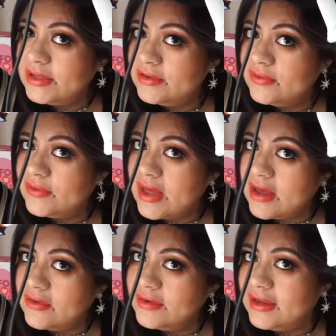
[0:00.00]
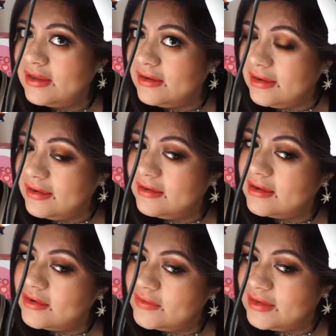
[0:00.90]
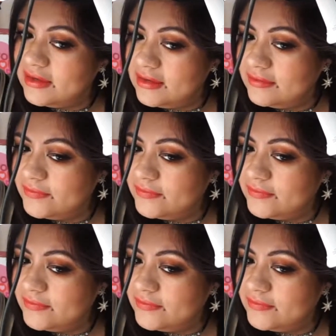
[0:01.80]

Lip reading: do out and in, out and in.